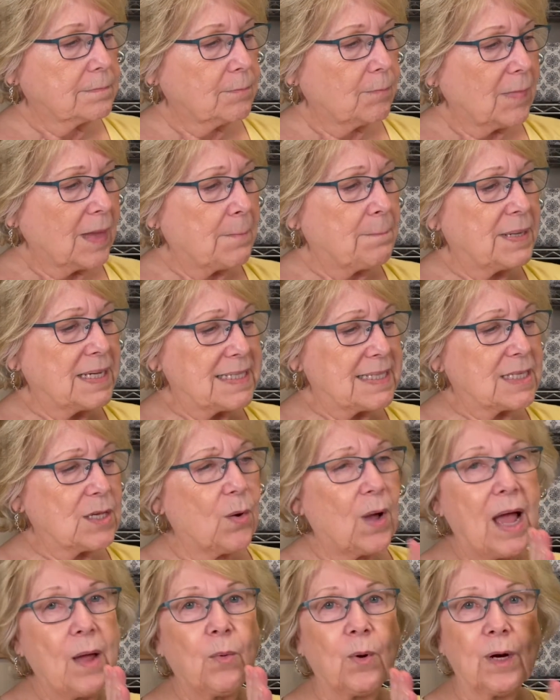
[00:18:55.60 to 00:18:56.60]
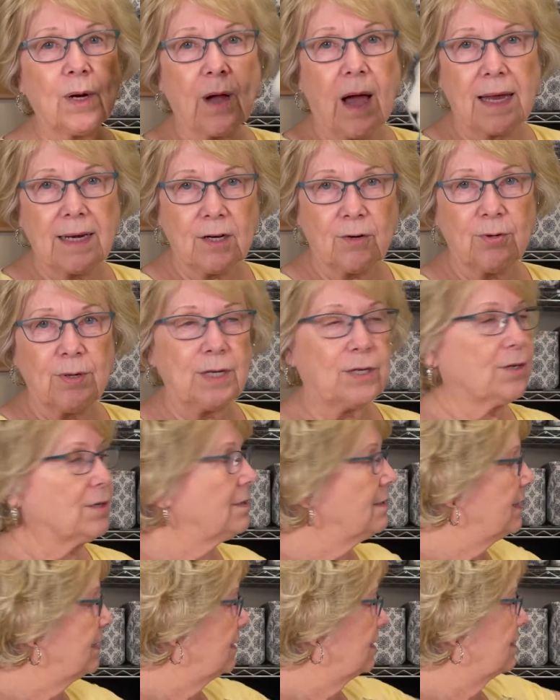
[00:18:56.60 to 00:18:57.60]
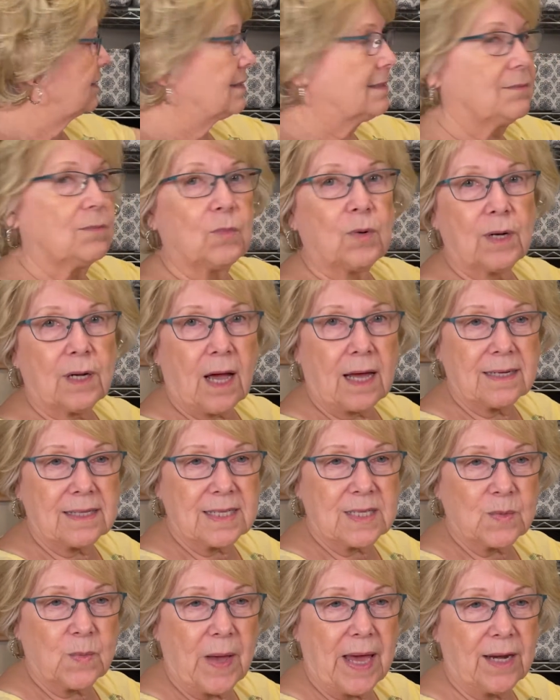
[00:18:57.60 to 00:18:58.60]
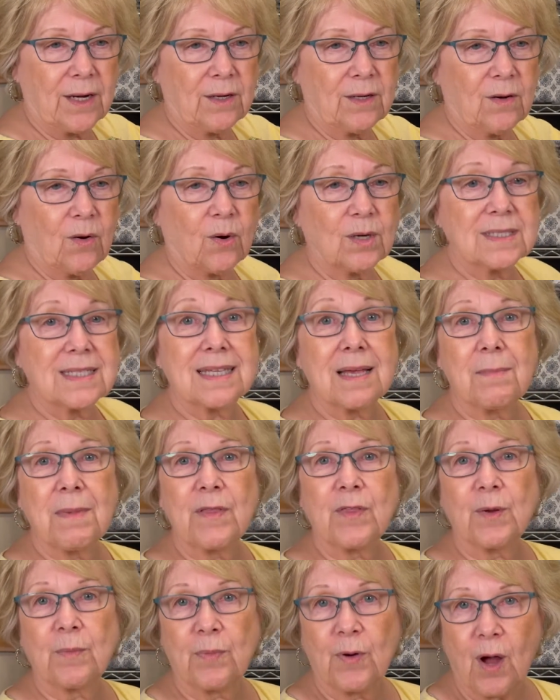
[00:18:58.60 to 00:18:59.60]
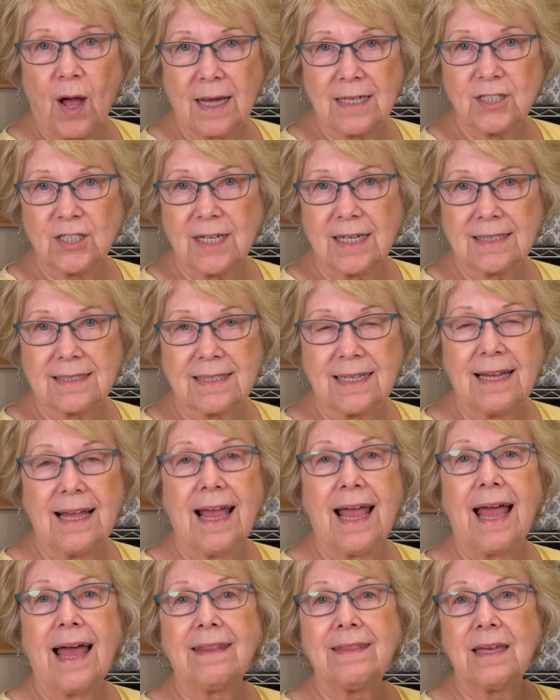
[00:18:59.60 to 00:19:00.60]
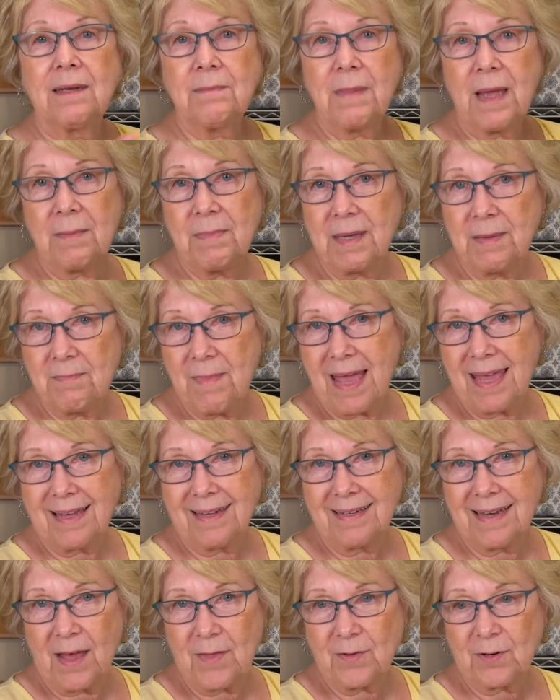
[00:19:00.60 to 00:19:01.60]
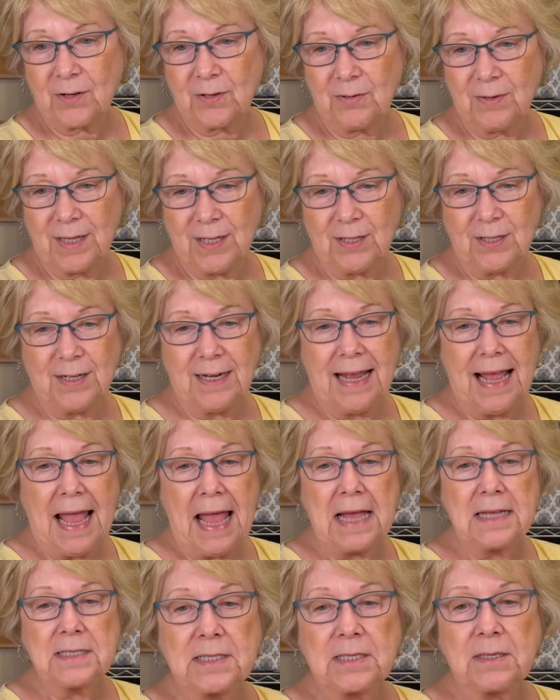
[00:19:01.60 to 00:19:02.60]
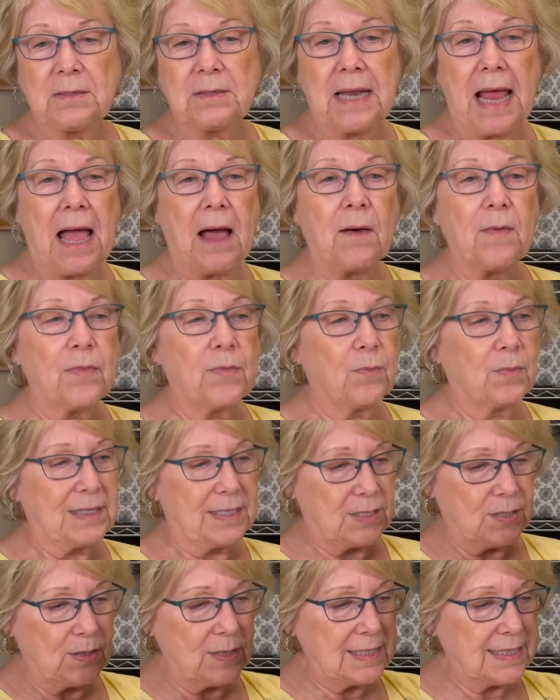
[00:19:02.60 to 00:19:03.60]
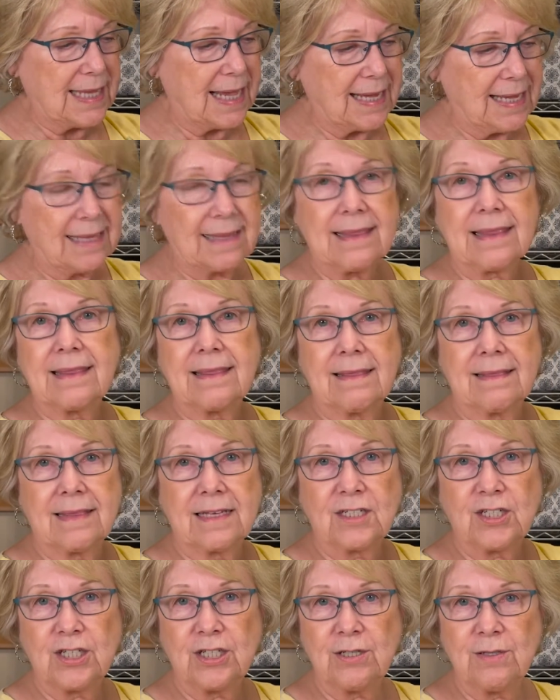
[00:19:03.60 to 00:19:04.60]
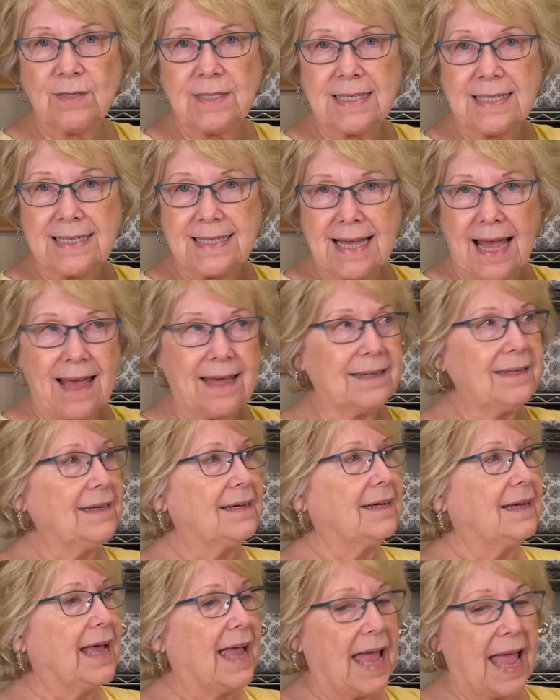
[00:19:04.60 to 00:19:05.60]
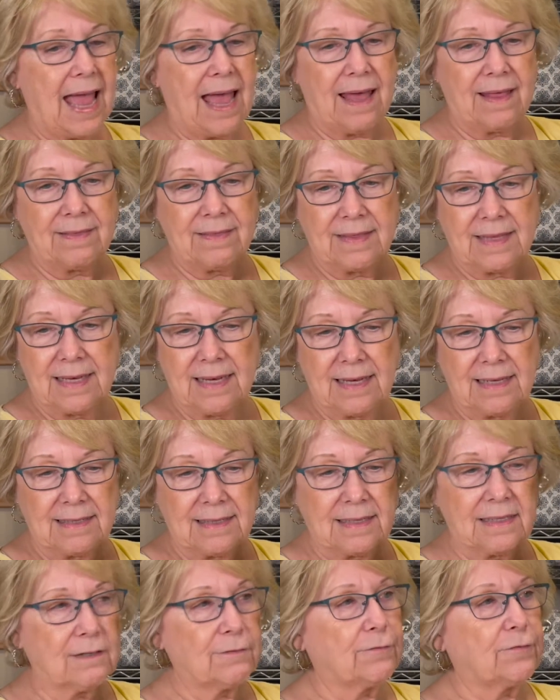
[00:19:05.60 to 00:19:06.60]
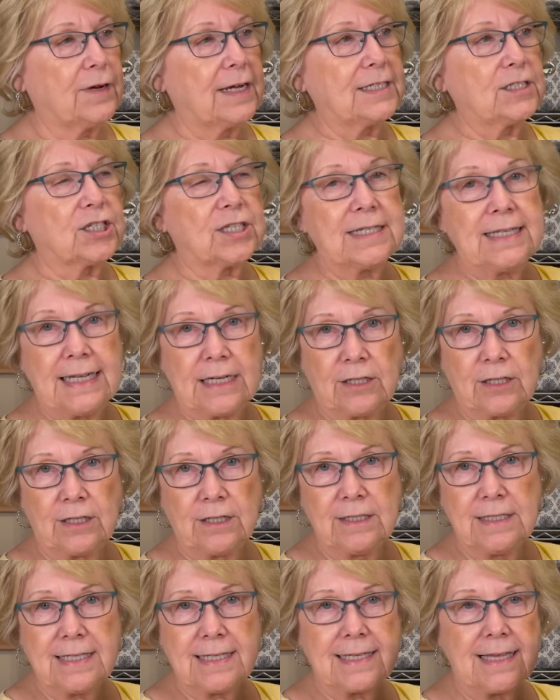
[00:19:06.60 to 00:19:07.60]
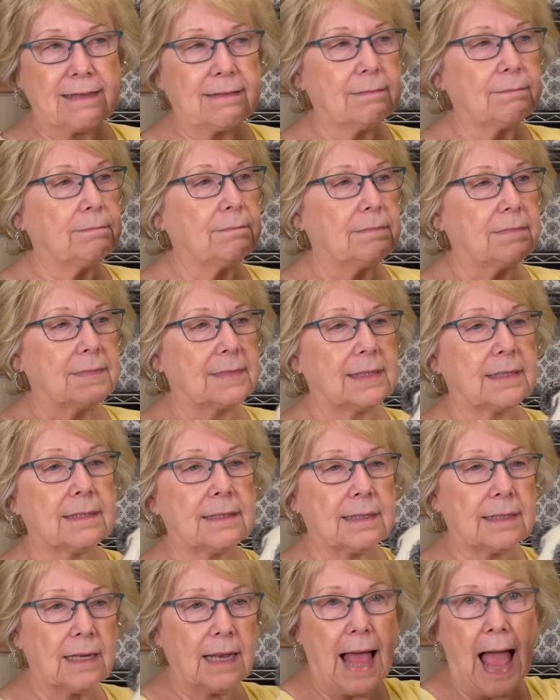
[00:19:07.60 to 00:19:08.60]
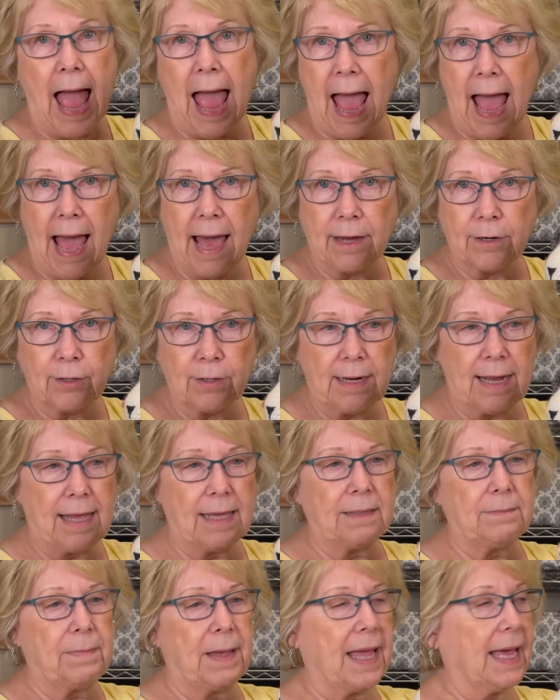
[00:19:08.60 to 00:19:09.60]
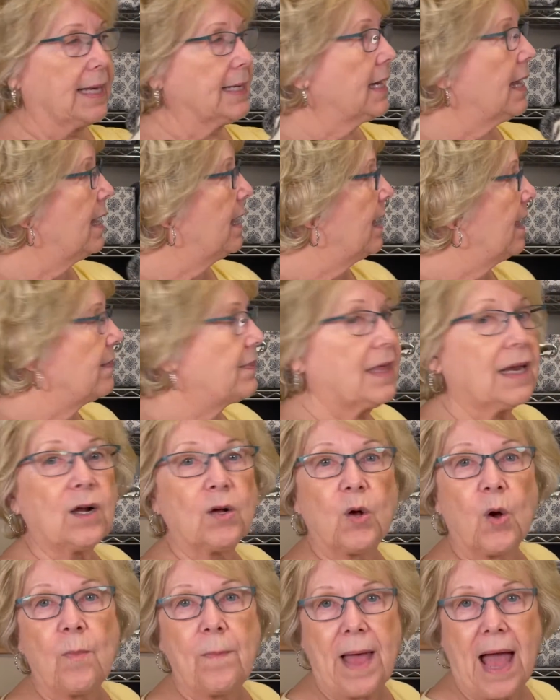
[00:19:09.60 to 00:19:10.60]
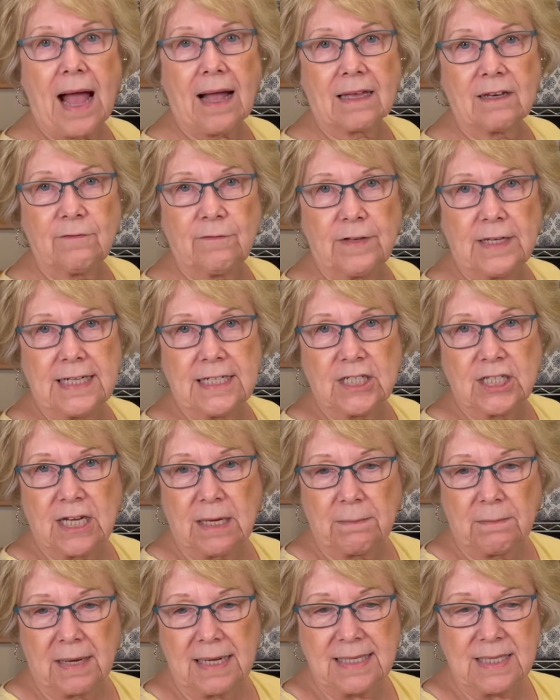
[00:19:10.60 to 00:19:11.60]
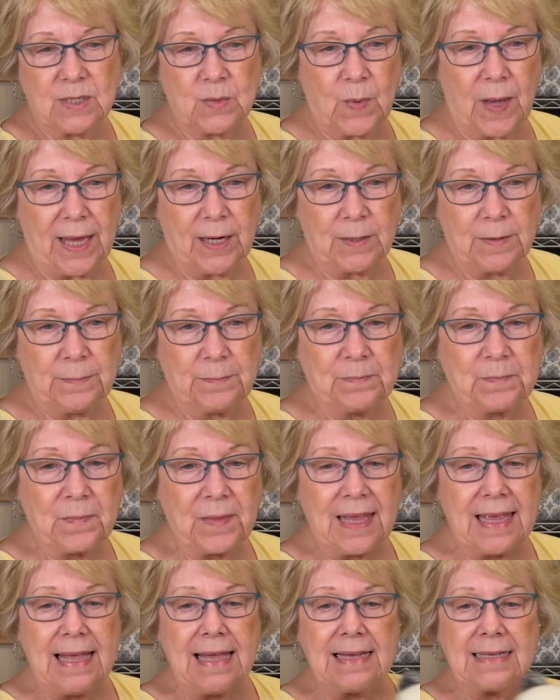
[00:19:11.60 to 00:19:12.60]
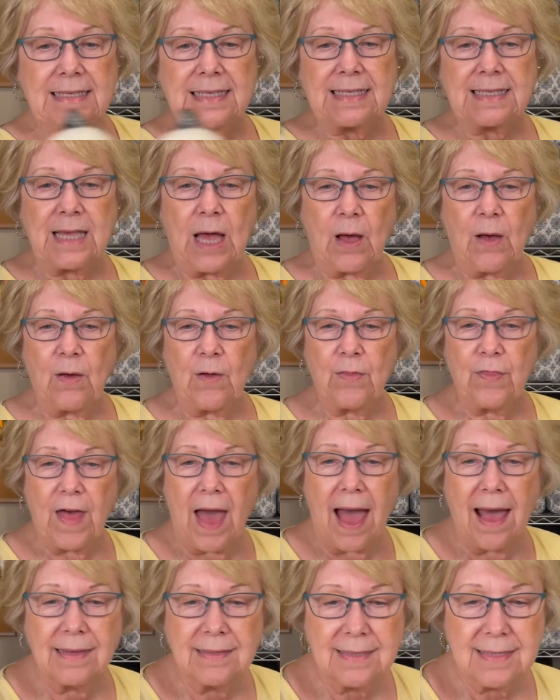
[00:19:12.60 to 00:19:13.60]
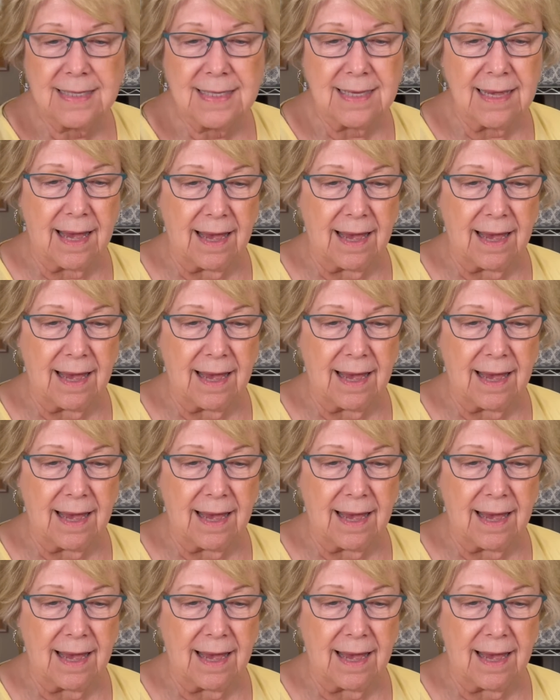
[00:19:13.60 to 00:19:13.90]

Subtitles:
But so I work on a critter, work on a sweater or some other project, and then maybe make another critter. And now, as soon as I get the shoes done and the little French knickers and the little hat or headband, then I'll go back and finish up my sweater. So that's